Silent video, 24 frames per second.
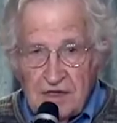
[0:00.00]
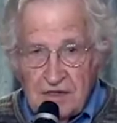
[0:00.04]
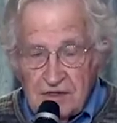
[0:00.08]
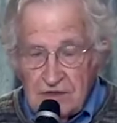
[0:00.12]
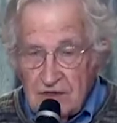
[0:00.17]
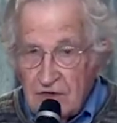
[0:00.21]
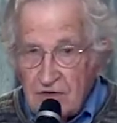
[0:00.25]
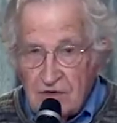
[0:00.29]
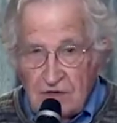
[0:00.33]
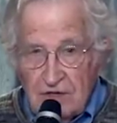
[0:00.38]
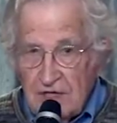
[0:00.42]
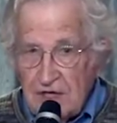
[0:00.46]

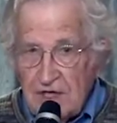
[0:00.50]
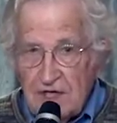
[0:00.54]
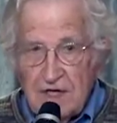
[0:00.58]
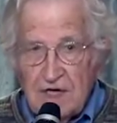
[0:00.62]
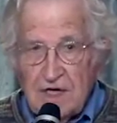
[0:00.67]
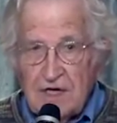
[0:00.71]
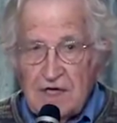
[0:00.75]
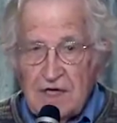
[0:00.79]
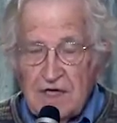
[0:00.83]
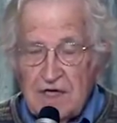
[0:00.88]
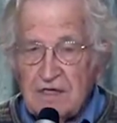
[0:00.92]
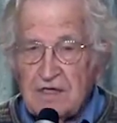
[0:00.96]
totally
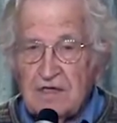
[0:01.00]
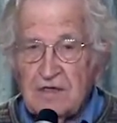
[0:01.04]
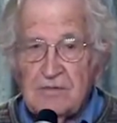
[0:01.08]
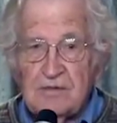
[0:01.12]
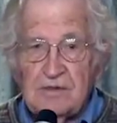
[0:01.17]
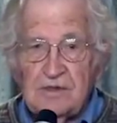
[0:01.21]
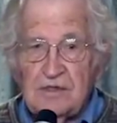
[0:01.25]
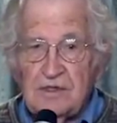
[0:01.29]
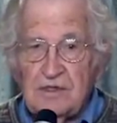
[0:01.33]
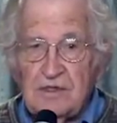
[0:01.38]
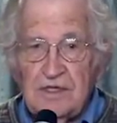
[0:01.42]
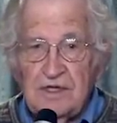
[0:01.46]

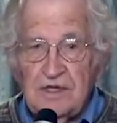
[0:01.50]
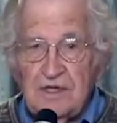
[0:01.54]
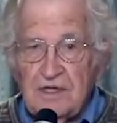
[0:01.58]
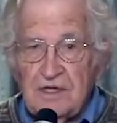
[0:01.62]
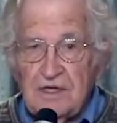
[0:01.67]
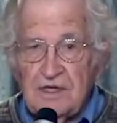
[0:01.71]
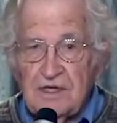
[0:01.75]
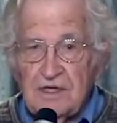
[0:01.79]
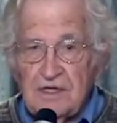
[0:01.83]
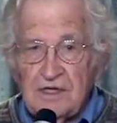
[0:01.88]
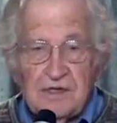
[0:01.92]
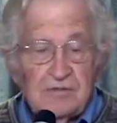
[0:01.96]
unaccountable
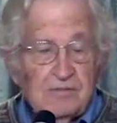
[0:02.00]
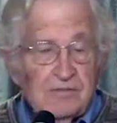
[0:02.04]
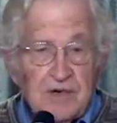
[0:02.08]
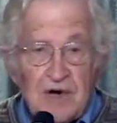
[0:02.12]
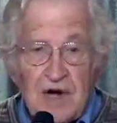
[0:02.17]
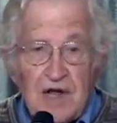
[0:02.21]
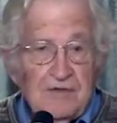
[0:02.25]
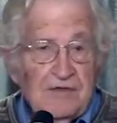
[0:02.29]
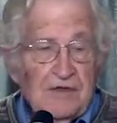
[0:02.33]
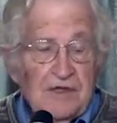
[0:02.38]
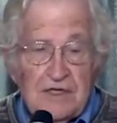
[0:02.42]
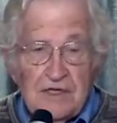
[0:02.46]

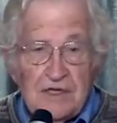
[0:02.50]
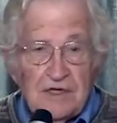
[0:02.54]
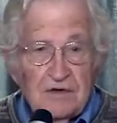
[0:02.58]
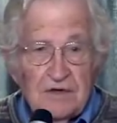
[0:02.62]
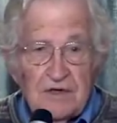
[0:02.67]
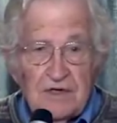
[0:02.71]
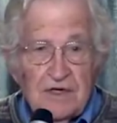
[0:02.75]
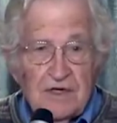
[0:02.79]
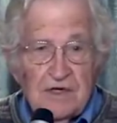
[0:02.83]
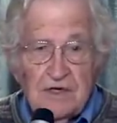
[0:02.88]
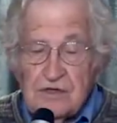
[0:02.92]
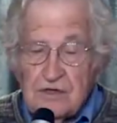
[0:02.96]
private
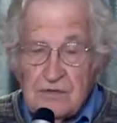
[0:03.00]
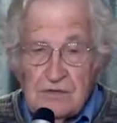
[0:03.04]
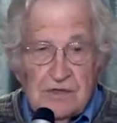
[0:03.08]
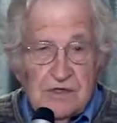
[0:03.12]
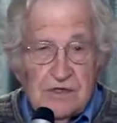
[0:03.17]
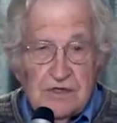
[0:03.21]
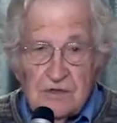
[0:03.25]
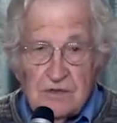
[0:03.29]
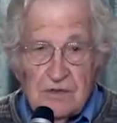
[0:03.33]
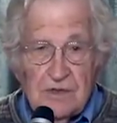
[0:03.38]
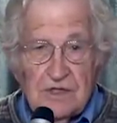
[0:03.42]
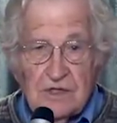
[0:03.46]
tyrannies,
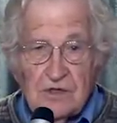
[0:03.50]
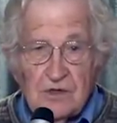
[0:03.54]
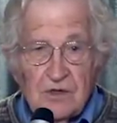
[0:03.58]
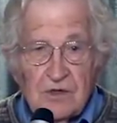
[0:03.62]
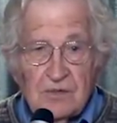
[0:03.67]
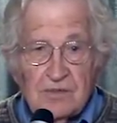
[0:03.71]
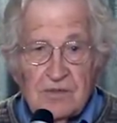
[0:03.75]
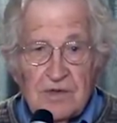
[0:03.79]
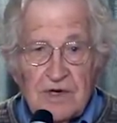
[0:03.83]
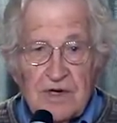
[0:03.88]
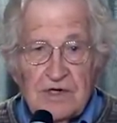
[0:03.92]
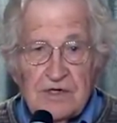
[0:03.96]
which is what
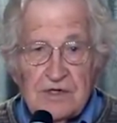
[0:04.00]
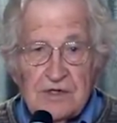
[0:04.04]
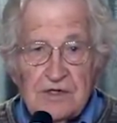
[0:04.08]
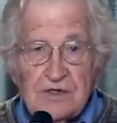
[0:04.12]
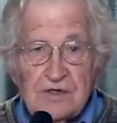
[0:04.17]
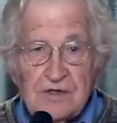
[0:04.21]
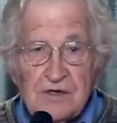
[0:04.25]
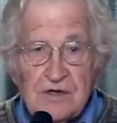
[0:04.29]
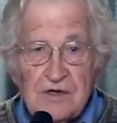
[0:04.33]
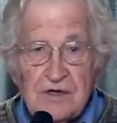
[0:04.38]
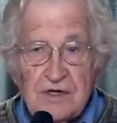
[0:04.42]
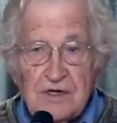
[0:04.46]

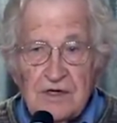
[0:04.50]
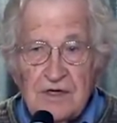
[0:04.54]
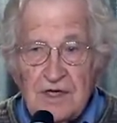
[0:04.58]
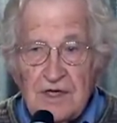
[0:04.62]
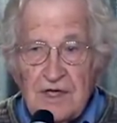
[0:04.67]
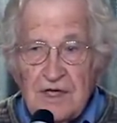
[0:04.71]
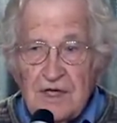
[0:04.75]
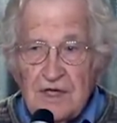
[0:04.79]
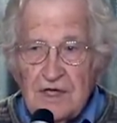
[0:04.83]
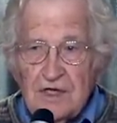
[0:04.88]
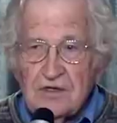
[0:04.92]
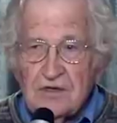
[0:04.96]
corporations are.
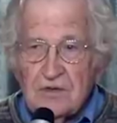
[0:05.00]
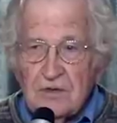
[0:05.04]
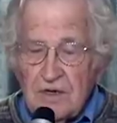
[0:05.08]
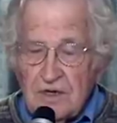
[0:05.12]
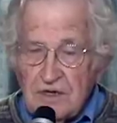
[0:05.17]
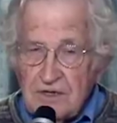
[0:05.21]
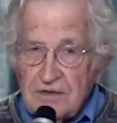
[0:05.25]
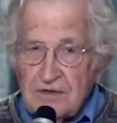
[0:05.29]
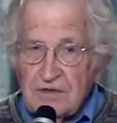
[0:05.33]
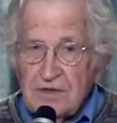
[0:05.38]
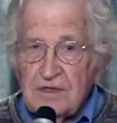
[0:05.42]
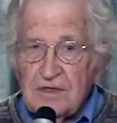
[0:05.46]
It's
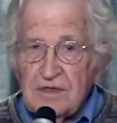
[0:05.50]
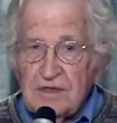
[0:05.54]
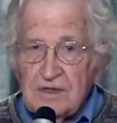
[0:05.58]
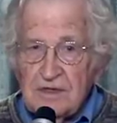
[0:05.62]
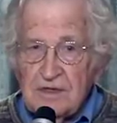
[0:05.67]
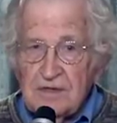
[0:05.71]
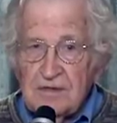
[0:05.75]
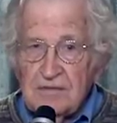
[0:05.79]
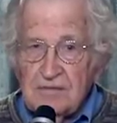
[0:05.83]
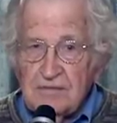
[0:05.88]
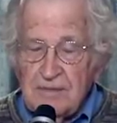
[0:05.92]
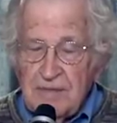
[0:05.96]
worth
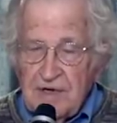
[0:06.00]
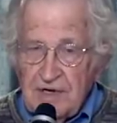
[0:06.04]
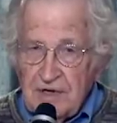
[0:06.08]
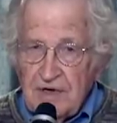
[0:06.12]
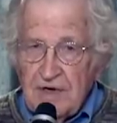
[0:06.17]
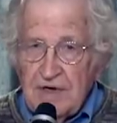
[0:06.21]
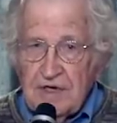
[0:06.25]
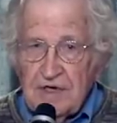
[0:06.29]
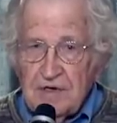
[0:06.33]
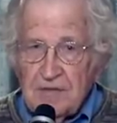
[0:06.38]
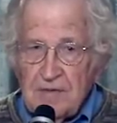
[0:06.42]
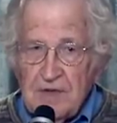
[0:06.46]

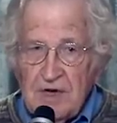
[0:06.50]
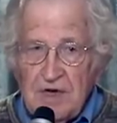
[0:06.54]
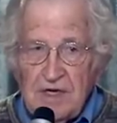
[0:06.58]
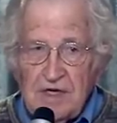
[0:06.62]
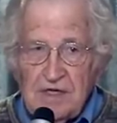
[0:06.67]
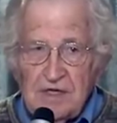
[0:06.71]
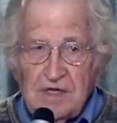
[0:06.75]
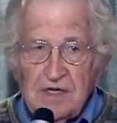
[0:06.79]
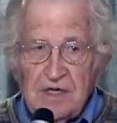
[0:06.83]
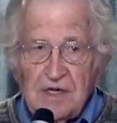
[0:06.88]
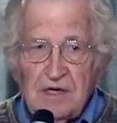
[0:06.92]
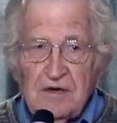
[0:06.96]
bearing in
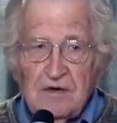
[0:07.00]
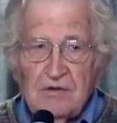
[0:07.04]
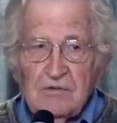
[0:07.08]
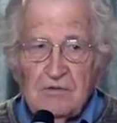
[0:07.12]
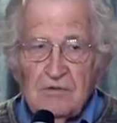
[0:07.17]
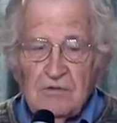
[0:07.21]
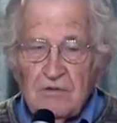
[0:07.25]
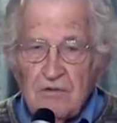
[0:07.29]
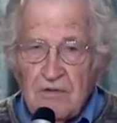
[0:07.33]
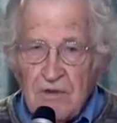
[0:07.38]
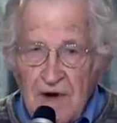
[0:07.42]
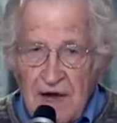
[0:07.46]
mind how
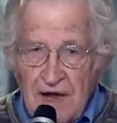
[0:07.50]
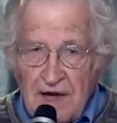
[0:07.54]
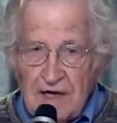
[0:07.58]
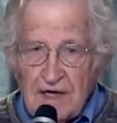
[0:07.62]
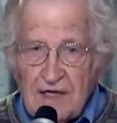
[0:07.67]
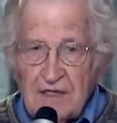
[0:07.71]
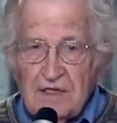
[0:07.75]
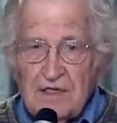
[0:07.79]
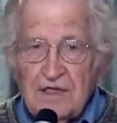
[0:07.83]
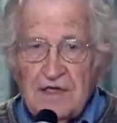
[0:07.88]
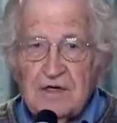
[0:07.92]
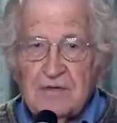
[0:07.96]

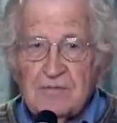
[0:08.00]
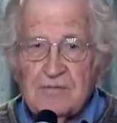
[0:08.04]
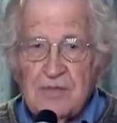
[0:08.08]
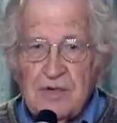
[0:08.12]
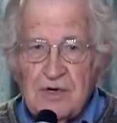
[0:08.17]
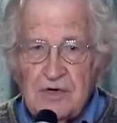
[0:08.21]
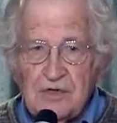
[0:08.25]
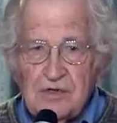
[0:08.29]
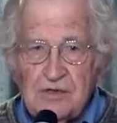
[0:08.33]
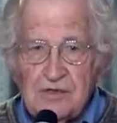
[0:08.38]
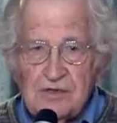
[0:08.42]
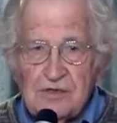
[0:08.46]
radically
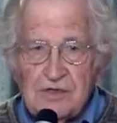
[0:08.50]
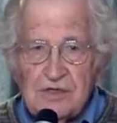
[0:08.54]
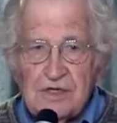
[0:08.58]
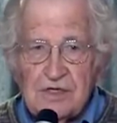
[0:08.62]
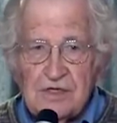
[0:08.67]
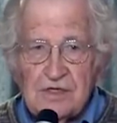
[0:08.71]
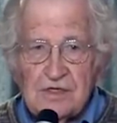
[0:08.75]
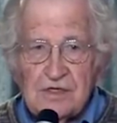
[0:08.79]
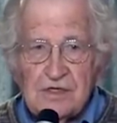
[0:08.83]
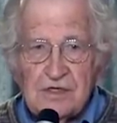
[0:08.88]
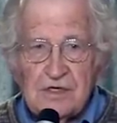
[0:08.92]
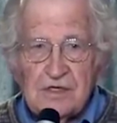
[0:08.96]
opposed
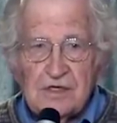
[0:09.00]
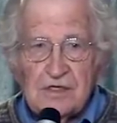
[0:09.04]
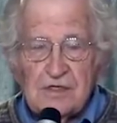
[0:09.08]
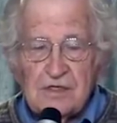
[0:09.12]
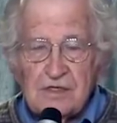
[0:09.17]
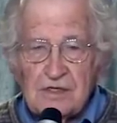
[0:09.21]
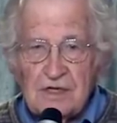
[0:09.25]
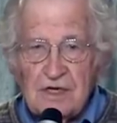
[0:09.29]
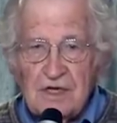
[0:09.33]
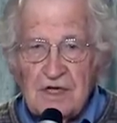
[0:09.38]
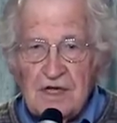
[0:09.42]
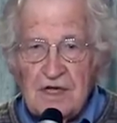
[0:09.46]
this
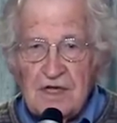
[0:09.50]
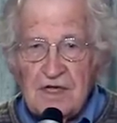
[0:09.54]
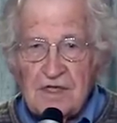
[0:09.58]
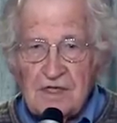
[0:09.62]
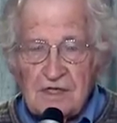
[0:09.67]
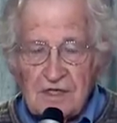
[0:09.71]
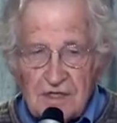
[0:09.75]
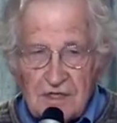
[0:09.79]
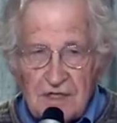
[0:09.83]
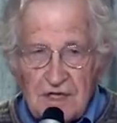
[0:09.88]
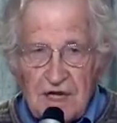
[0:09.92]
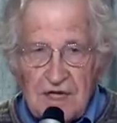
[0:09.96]
is
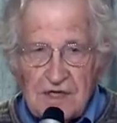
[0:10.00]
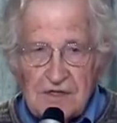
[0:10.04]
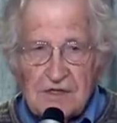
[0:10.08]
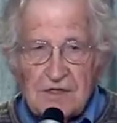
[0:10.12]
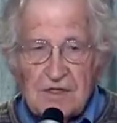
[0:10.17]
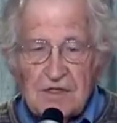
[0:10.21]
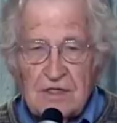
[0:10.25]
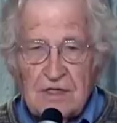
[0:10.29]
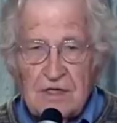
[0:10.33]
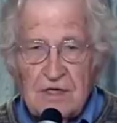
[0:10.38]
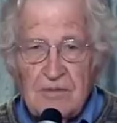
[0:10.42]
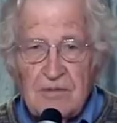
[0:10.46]
to
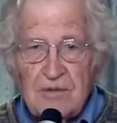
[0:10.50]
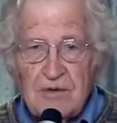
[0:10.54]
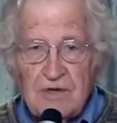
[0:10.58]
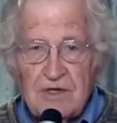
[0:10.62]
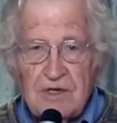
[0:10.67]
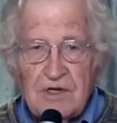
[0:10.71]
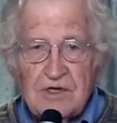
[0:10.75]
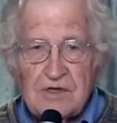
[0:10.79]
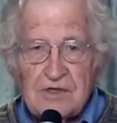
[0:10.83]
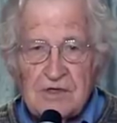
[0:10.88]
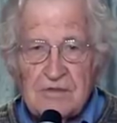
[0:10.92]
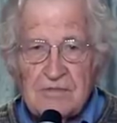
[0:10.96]
classical
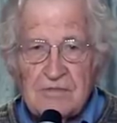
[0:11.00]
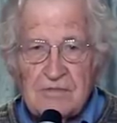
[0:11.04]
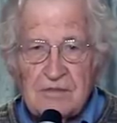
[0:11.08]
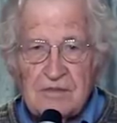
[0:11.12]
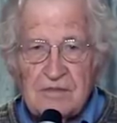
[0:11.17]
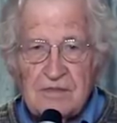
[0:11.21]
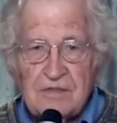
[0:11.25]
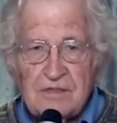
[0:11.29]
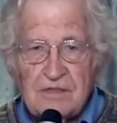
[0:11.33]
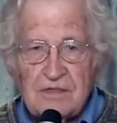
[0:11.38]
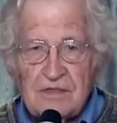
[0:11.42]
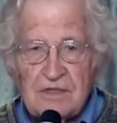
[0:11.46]
liberalism.
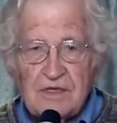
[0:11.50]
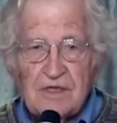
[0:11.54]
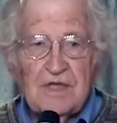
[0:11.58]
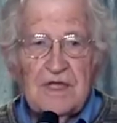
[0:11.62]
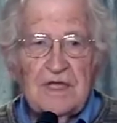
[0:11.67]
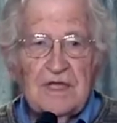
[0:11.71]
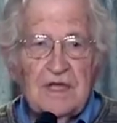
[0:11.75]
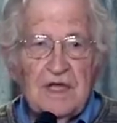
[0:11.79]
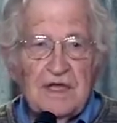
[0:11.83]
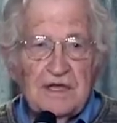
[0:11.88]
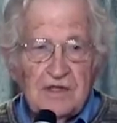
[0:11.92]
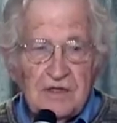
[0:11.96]
Now,
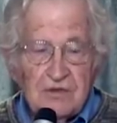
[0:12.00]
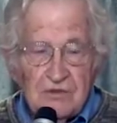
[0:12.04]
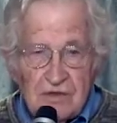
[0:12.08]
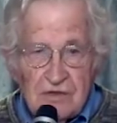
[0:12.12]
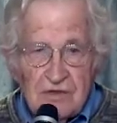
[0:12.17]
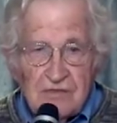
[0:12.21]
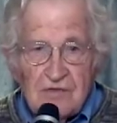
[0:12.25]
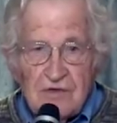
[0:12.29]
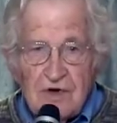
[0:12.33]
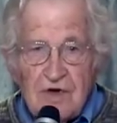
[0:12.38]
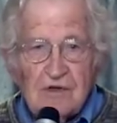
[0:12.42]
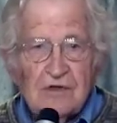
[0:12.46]
they like to
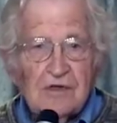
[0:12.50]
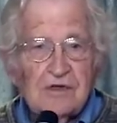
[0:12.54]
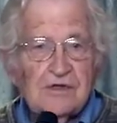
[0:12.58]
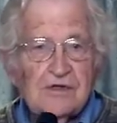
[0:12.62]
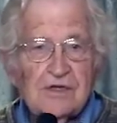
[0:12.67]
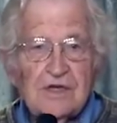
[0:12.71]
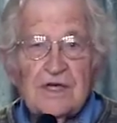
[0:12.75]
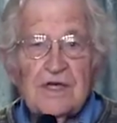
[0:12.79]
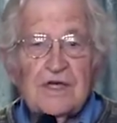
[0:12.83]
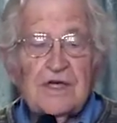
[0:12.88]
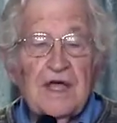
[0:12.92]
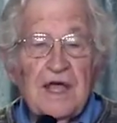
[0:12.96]
invoke,
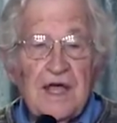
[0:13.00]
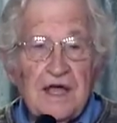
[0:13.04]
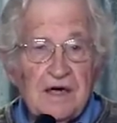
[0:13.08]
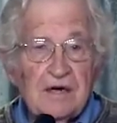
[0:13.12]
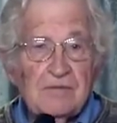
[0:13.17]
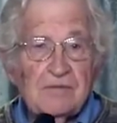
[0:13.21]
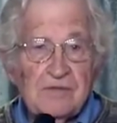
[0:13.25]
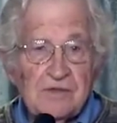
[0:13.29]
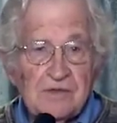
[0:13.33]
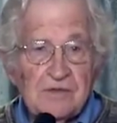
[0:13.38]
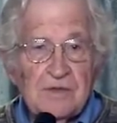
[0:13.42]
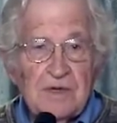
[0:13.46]
say,
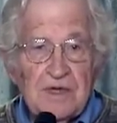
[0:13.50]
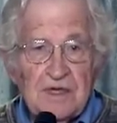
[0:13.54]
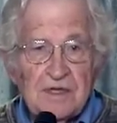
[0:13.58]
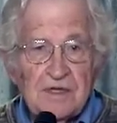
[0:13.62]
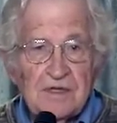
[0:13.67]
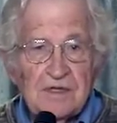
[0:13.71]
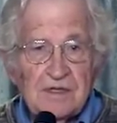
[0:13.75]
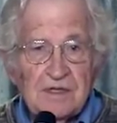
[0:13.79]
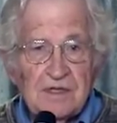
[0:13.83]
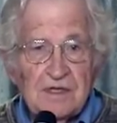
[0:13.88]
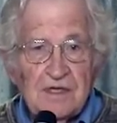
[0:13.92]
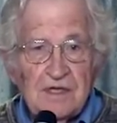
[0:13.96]
Adam
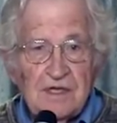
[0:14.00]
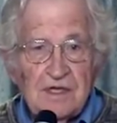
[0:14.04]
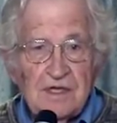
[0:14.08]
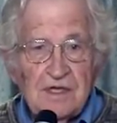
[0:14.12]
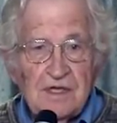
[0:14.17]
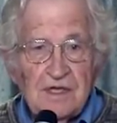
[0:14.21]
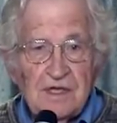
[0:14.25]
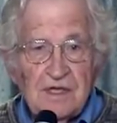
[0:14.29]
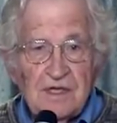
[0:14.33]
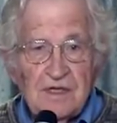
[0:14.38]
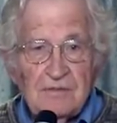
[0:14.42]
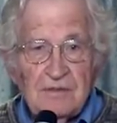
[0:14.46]
Smith,
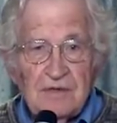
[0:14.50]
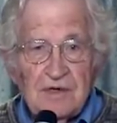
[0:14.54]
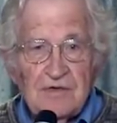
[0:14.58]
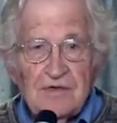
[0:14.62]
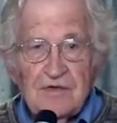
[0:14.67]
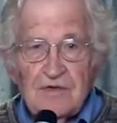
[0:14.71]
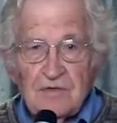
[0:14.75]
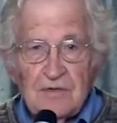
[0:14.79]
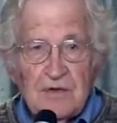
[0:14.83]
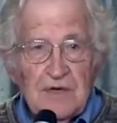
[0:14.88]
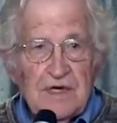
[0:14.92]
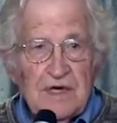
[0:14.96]
but
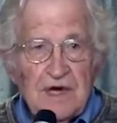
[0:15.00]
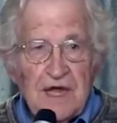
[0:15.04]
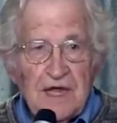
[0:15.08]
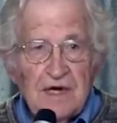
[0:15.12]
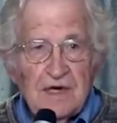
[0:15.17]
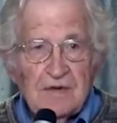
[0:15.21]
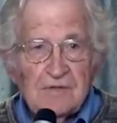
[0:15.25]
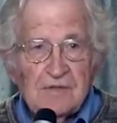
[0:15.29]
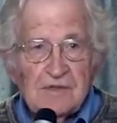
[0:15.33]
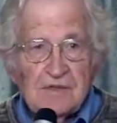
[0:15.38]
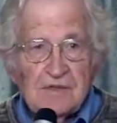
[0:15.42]
if you read Adam